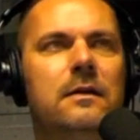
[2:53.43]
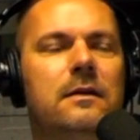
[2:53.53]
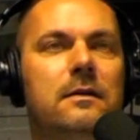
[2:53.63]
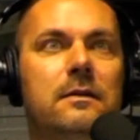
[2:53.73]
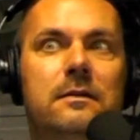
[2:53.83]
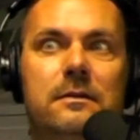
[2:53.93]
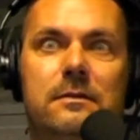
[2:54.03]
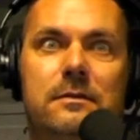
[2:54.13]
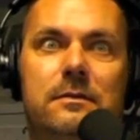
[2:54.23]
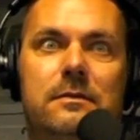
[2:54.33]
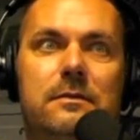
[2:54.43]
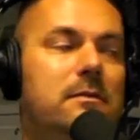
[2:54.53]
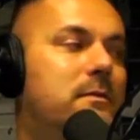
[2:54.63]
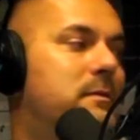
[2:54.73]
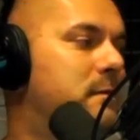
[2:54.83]

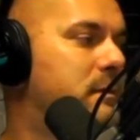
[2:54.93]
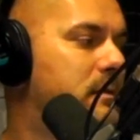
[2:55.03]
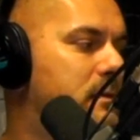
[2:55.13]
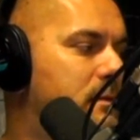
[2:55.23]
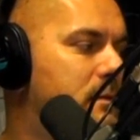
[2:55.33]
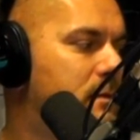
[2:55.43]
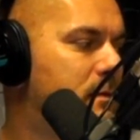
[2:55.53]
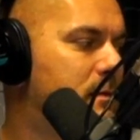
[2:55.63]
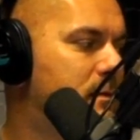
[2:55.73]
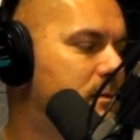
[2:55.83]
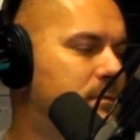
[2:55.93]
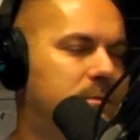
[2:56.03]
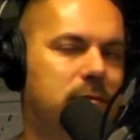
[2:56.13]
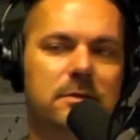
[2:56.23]
(no one is talking)